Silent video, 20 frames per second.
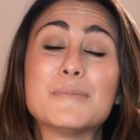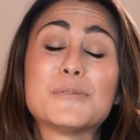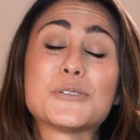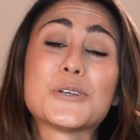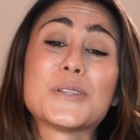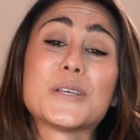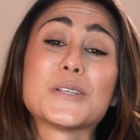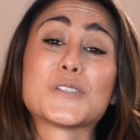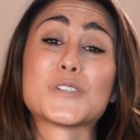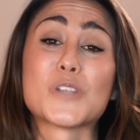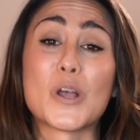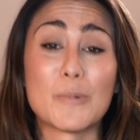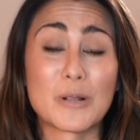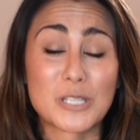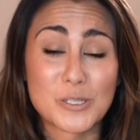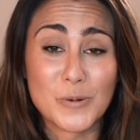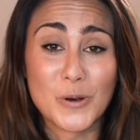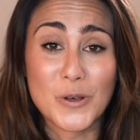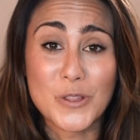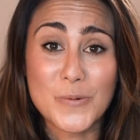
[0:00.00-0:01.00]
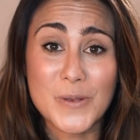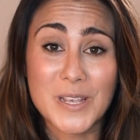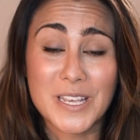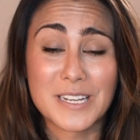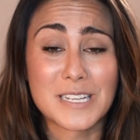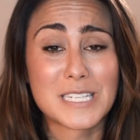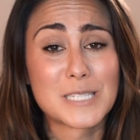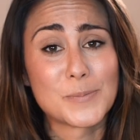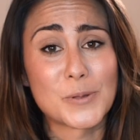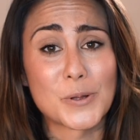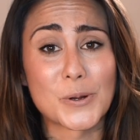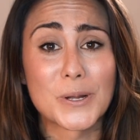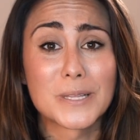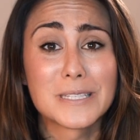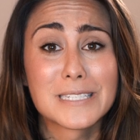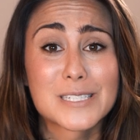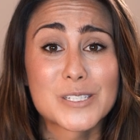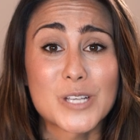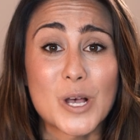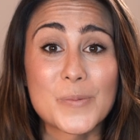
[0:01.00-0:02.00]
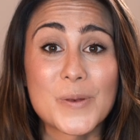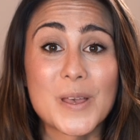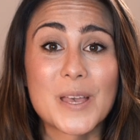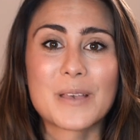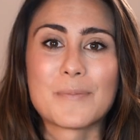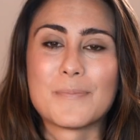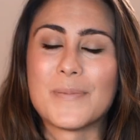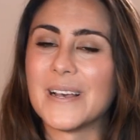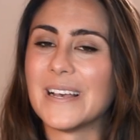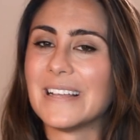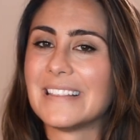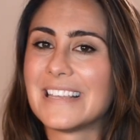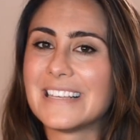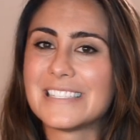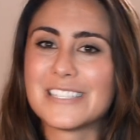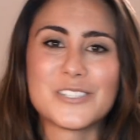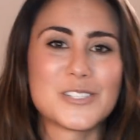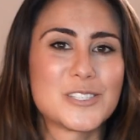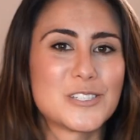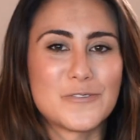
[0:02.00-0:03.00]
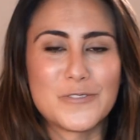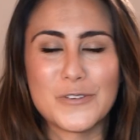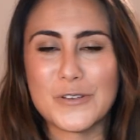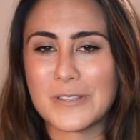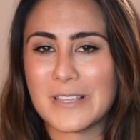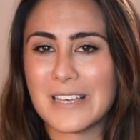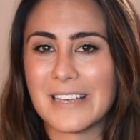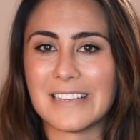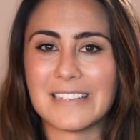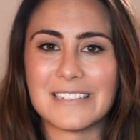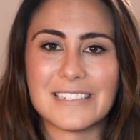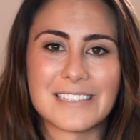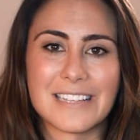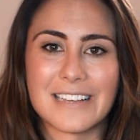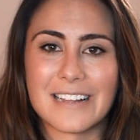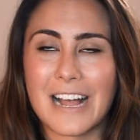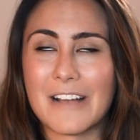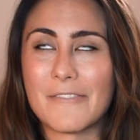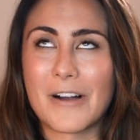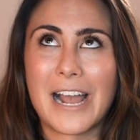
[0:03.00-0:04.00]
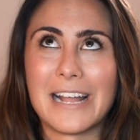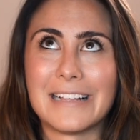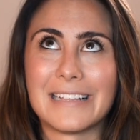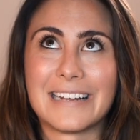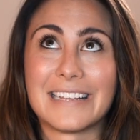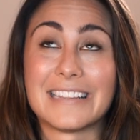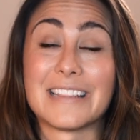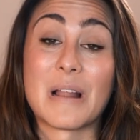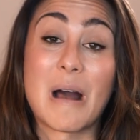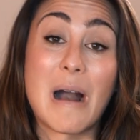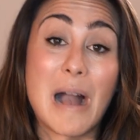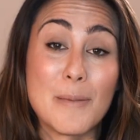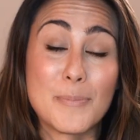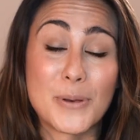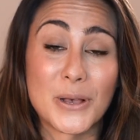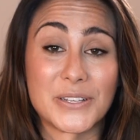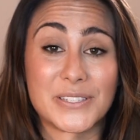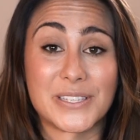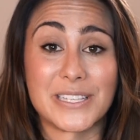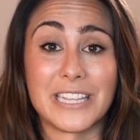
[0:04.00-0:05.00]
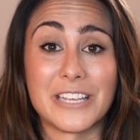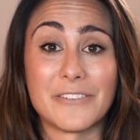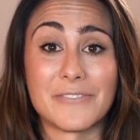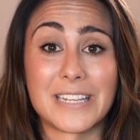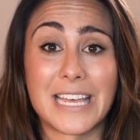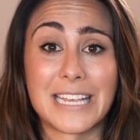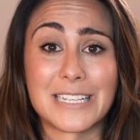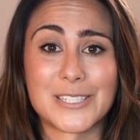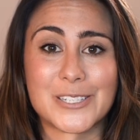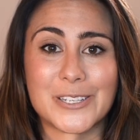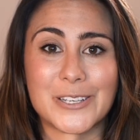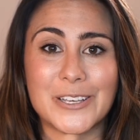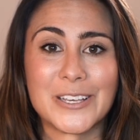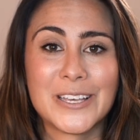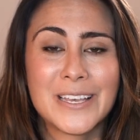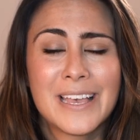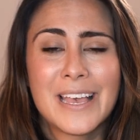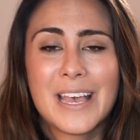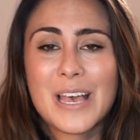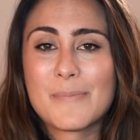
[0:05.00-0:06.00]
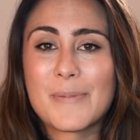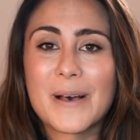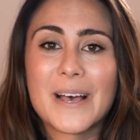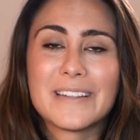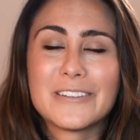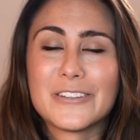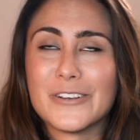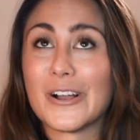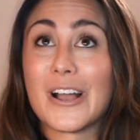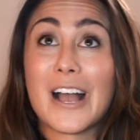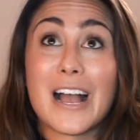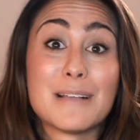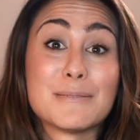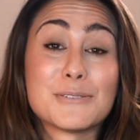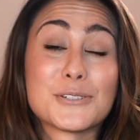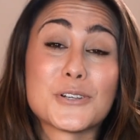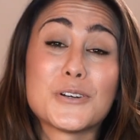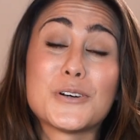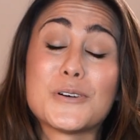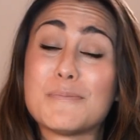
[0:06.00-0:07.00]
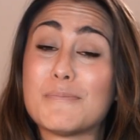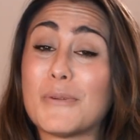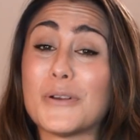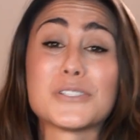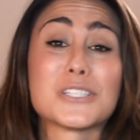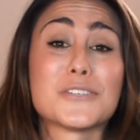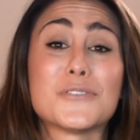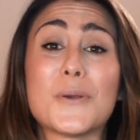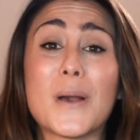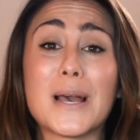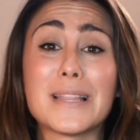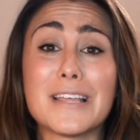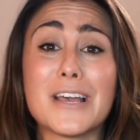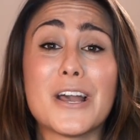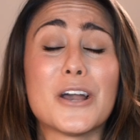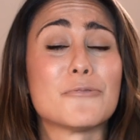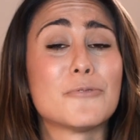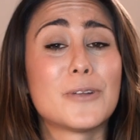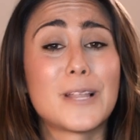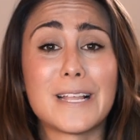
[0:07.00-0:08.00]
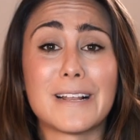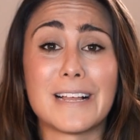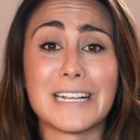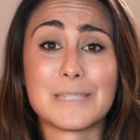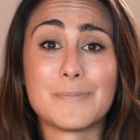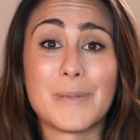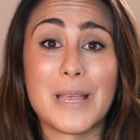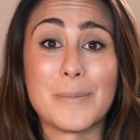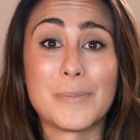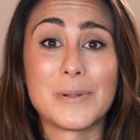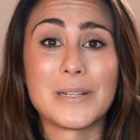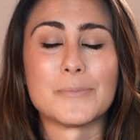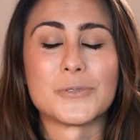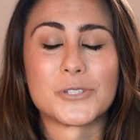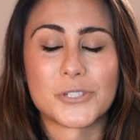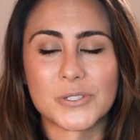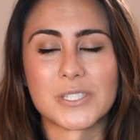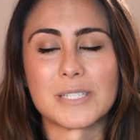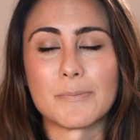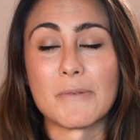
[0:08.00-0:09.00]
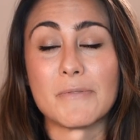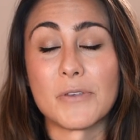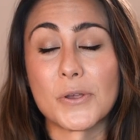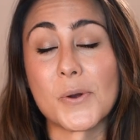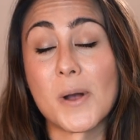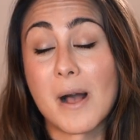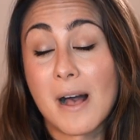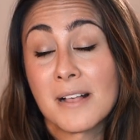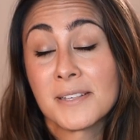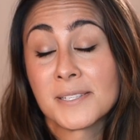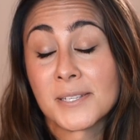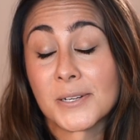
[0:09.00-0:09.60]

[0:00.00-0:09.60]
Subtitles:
I'm sure there's so much more that we can explore on this topic, but these are just a few things that I've highlighted that I personally relate to. But look, I'm sure most of you out there are really nice people. I'm sure some of you are